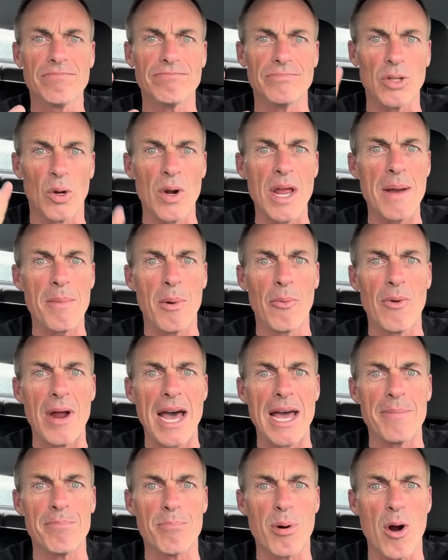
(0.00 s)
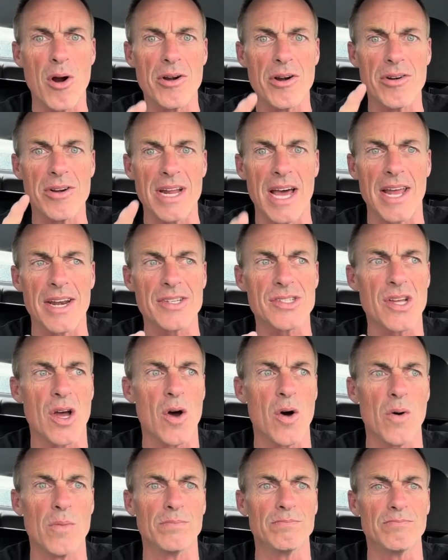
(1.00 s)
Don't have my riding partner. Donna's
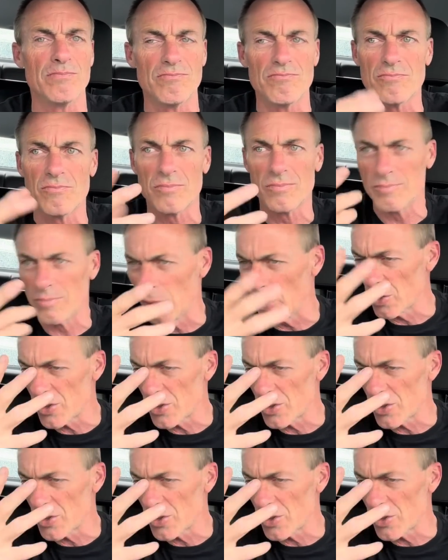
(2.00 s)
home. Little